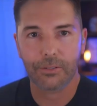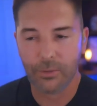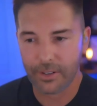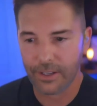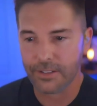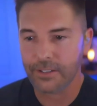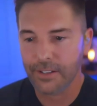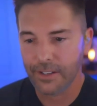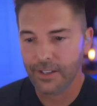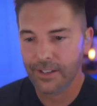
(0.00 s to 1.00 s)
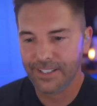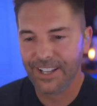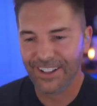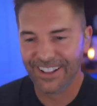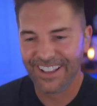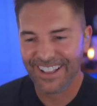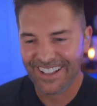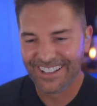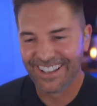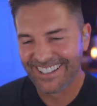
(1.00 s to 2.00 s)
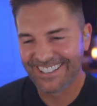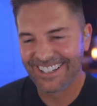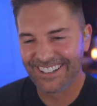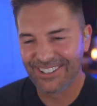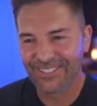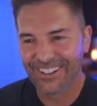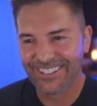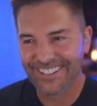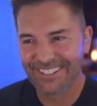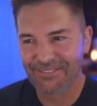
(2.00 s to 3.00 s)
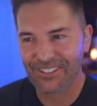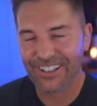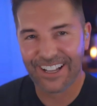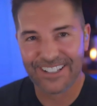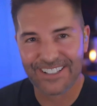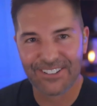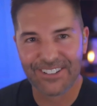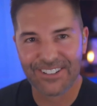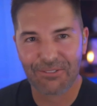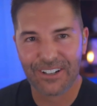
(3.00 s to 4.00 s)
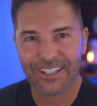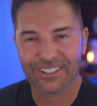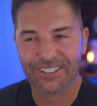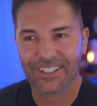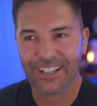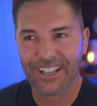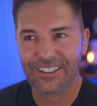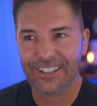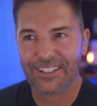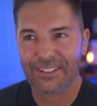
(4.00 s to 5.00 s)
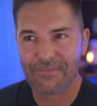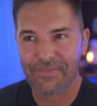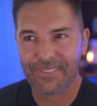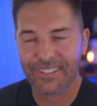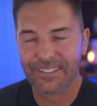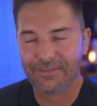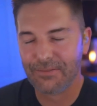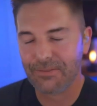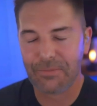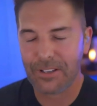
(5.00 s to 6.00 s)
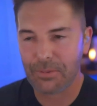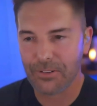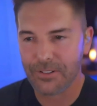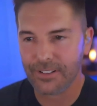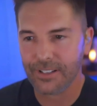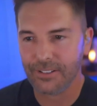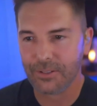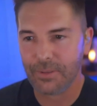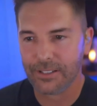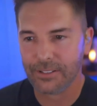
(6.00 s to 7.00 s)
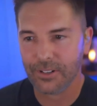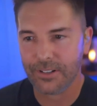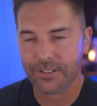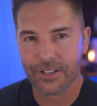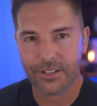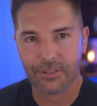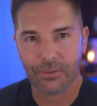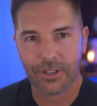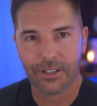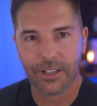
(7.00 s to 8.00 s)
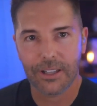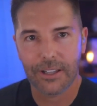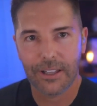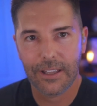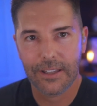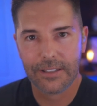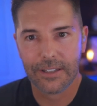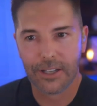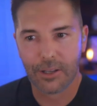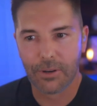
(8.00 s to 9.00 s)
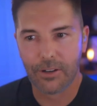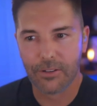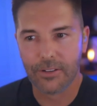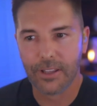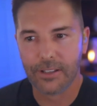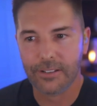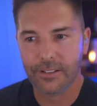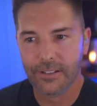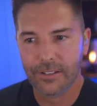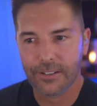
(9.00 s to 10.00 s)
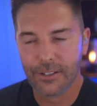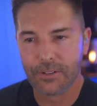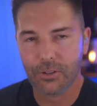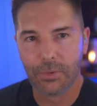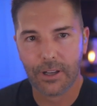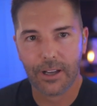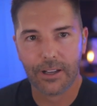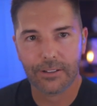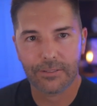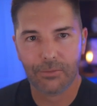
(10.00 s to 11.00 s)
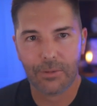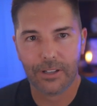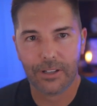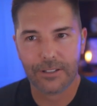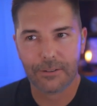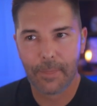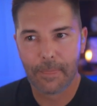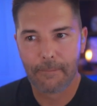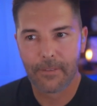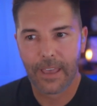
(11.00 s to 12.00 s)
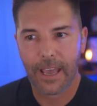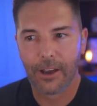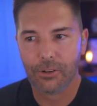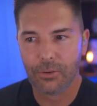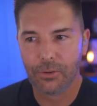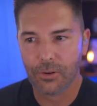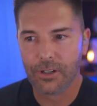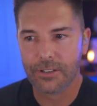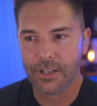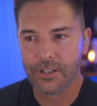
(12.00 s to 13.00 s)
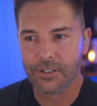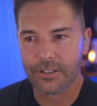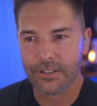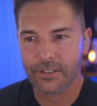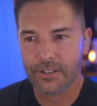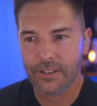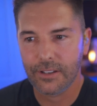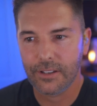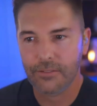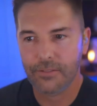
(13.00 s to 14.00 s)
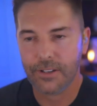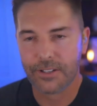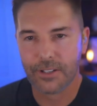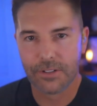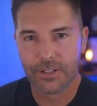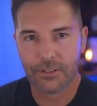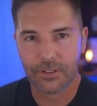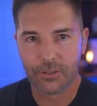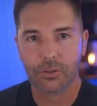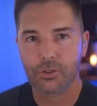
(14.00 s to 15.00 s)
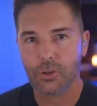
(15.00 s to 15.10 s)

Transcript: for 3 more days. So let's talk about real answers. What does that look like? I think for me personally, it goes back to organizations and what can they set up other than these kumbaya remedies? How do organizations fix themselves? There's